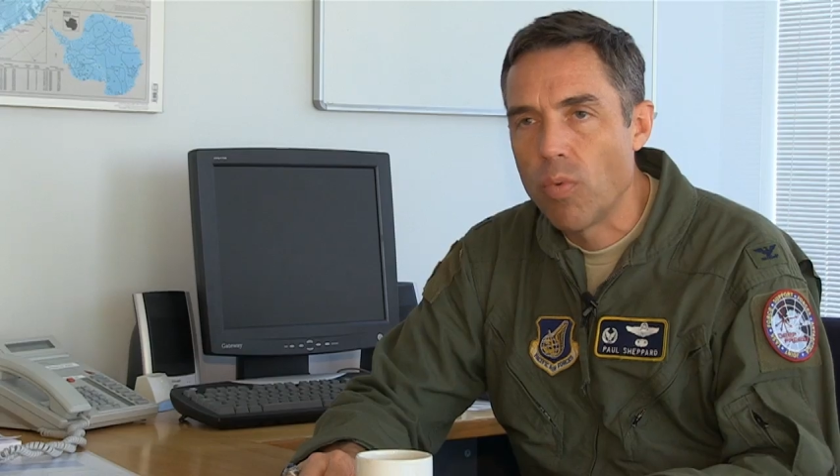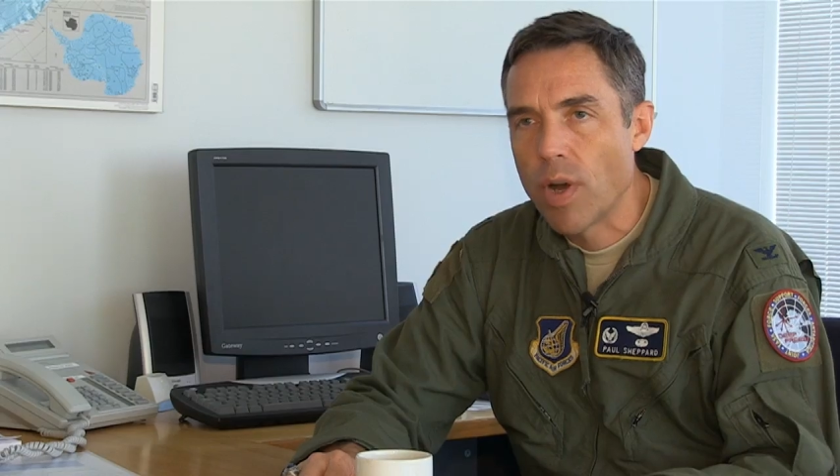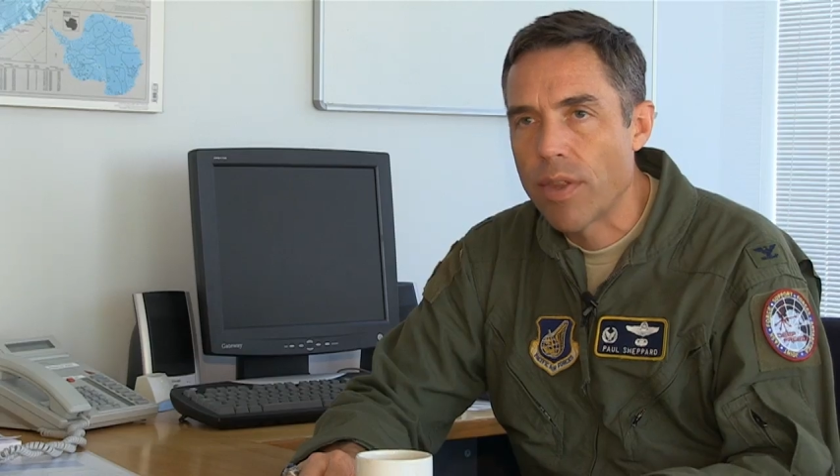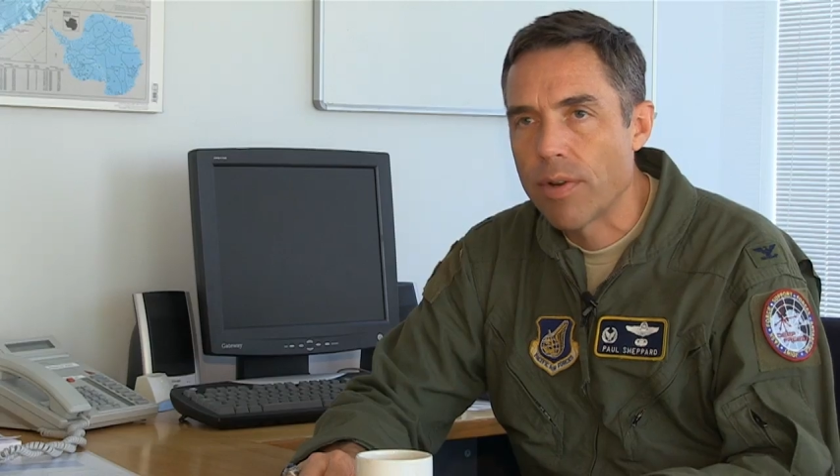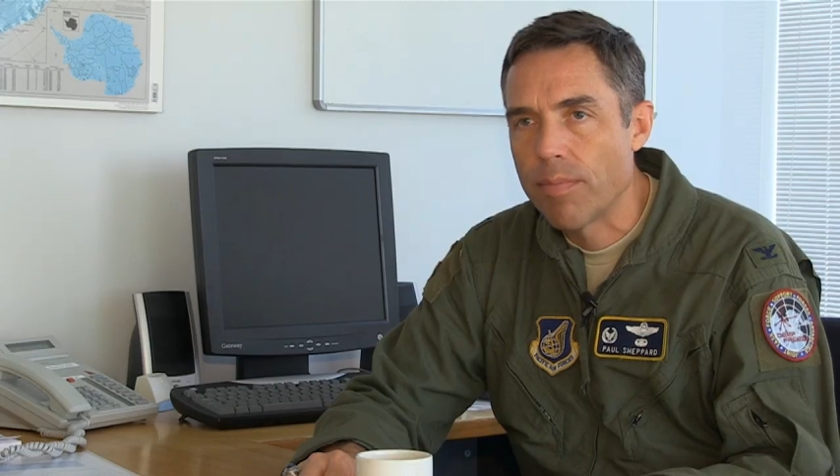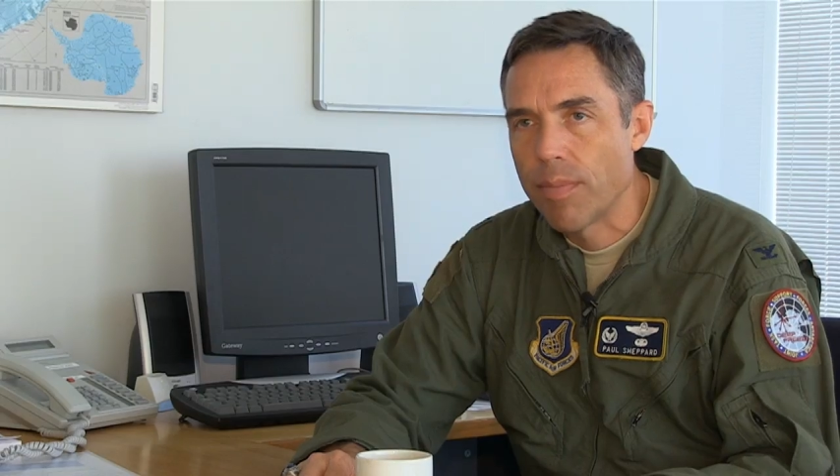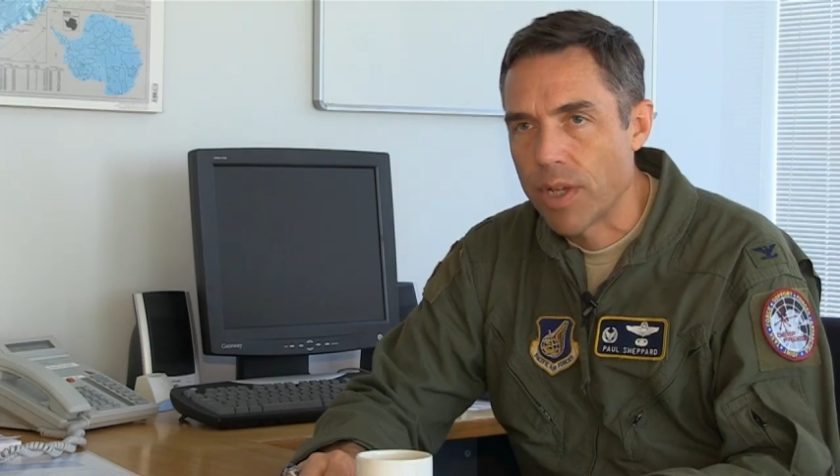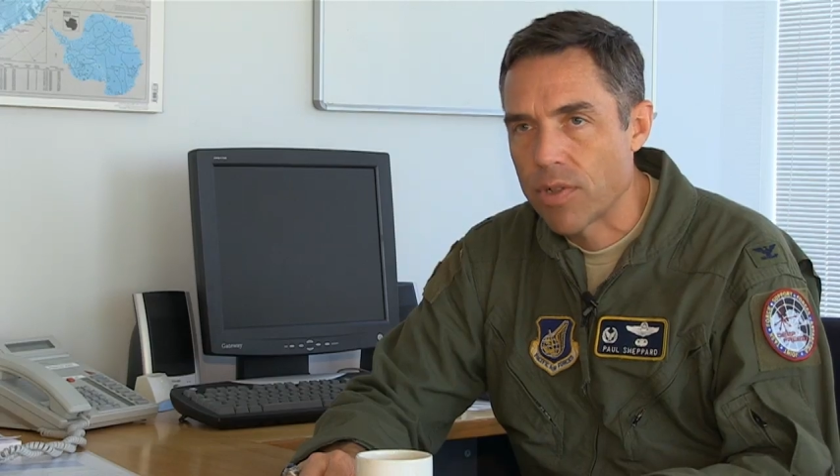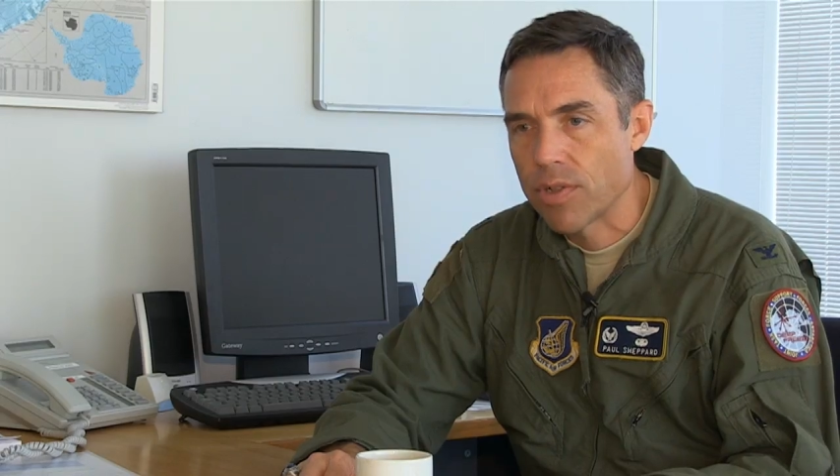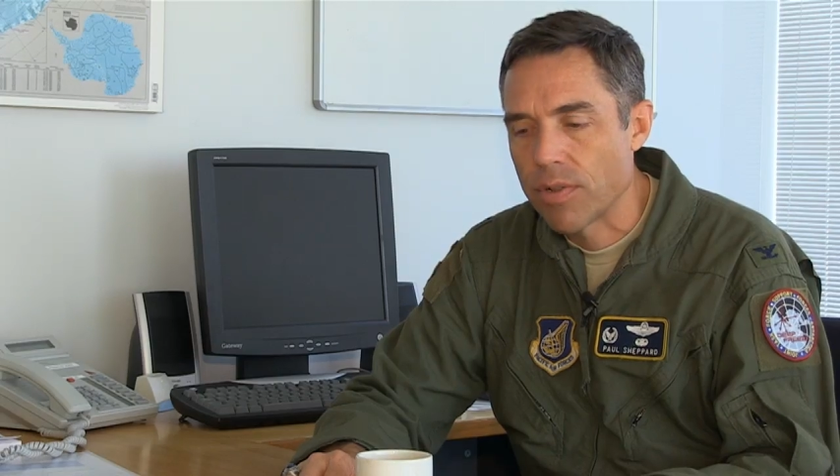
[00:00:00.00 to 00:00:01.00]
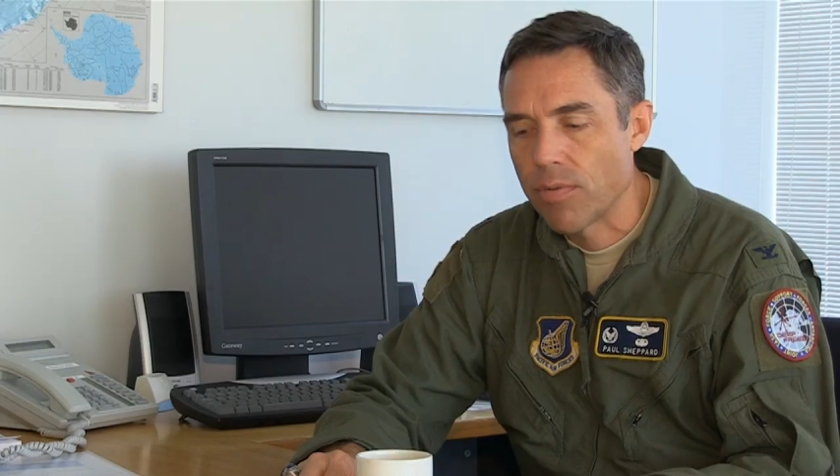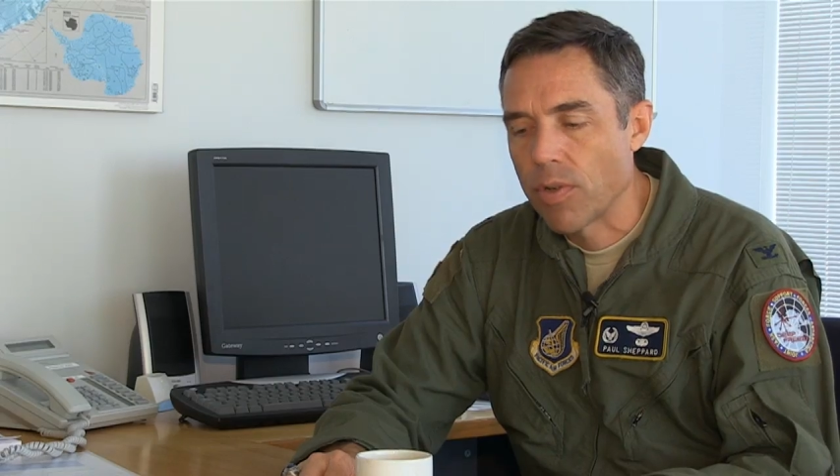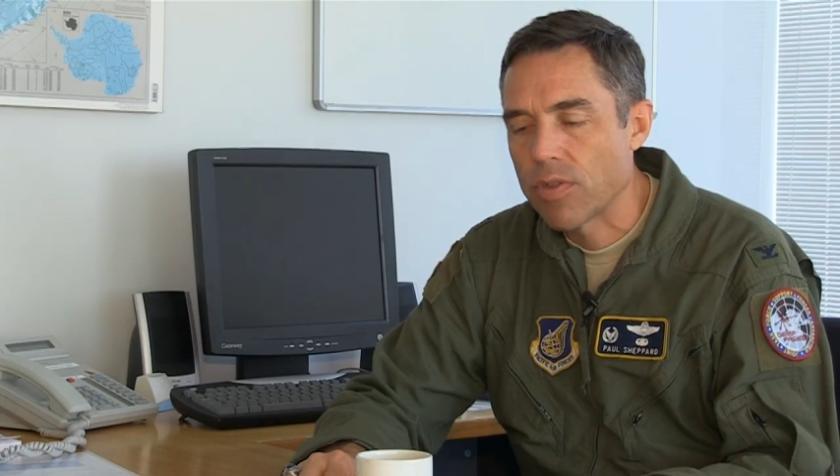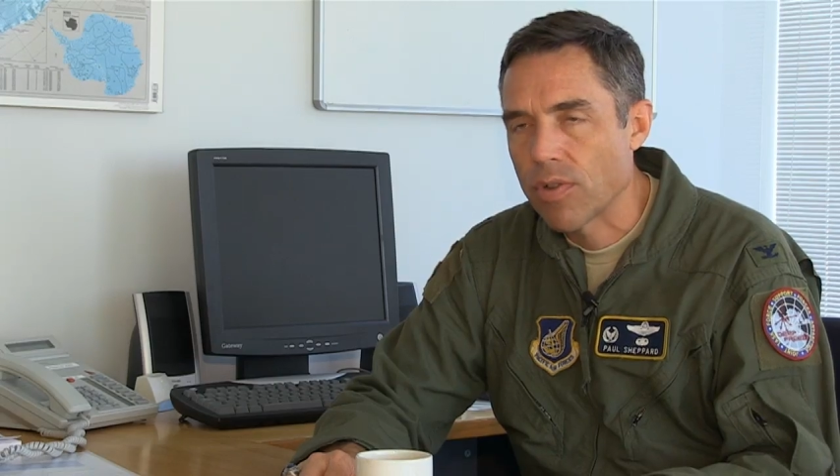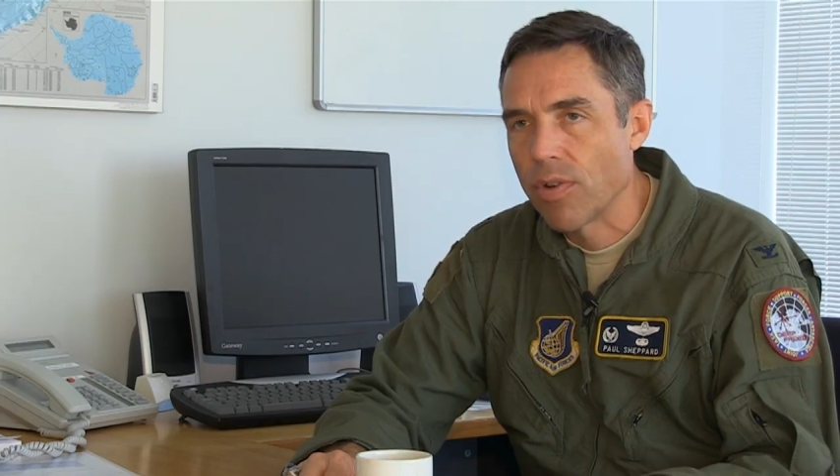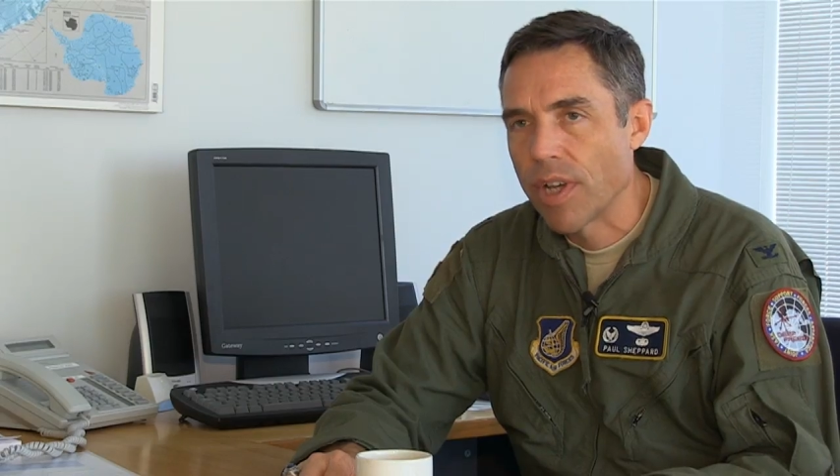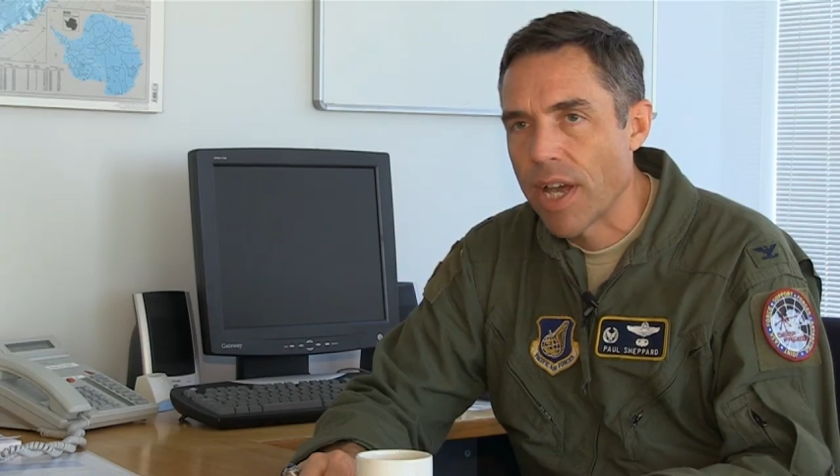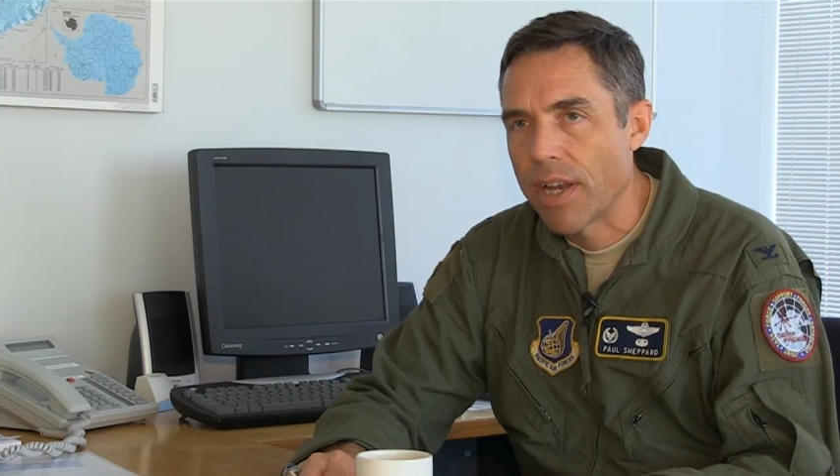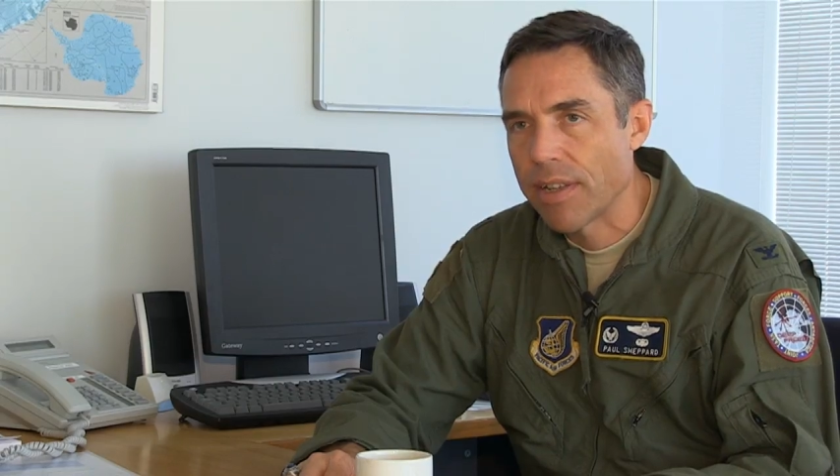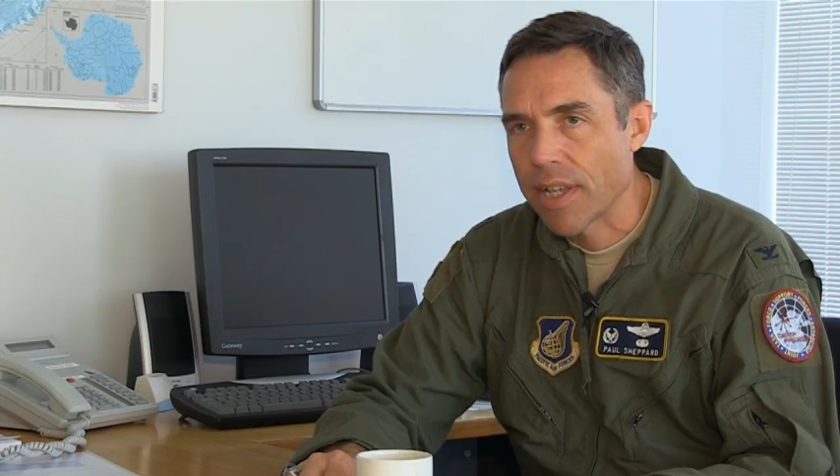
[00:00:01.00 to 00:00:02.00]
weather picture of what's
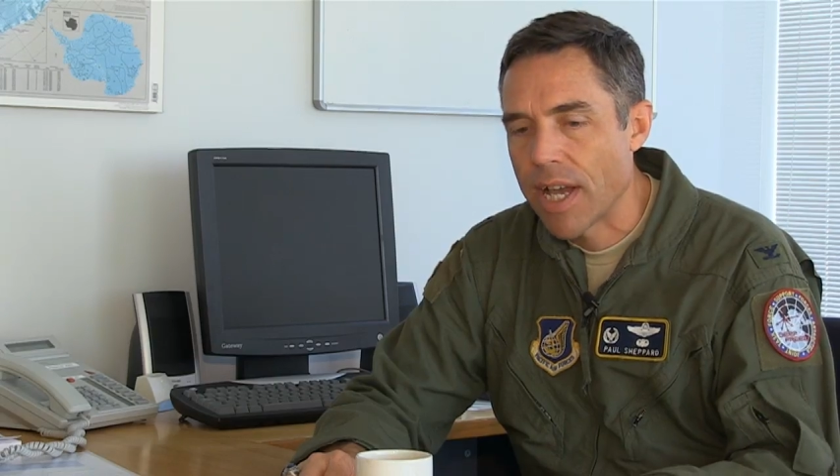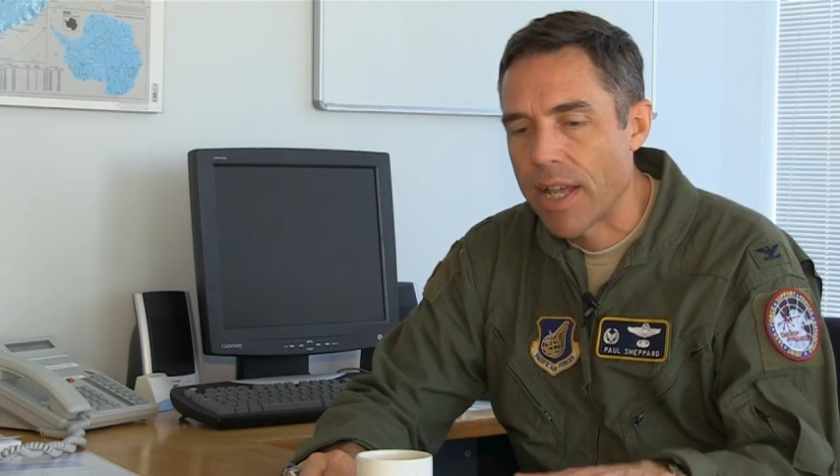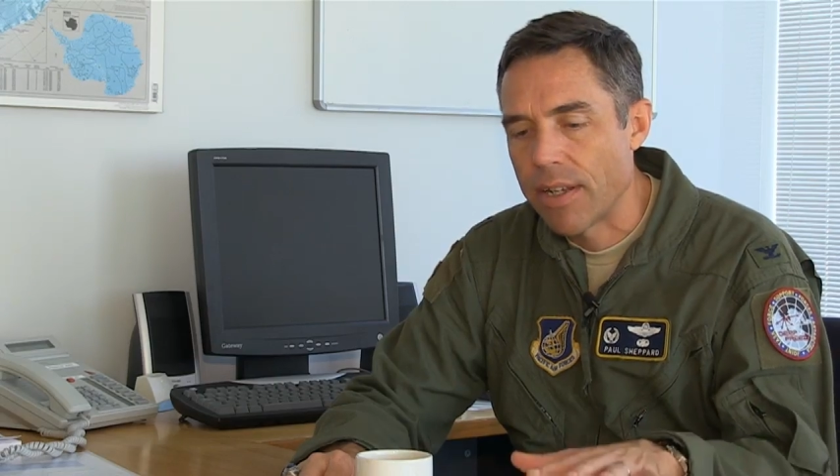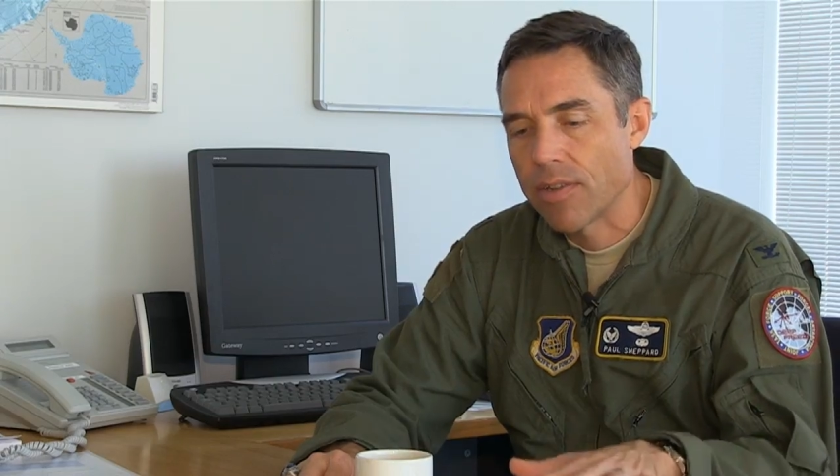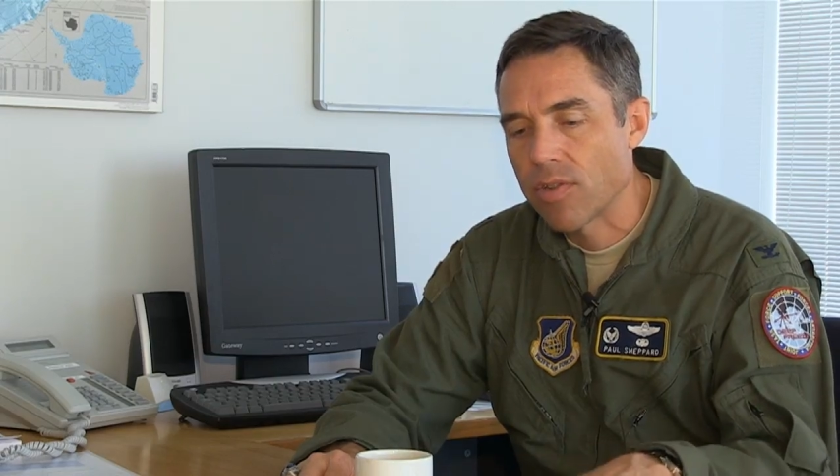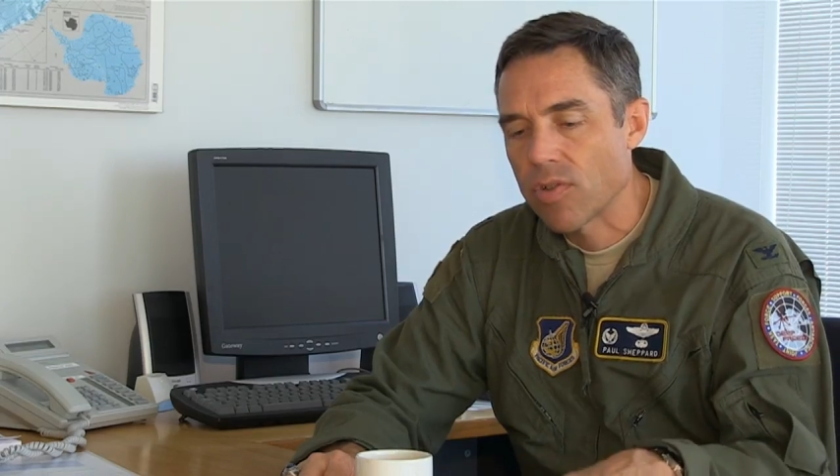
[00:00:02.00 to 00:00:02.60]
going on on the continent,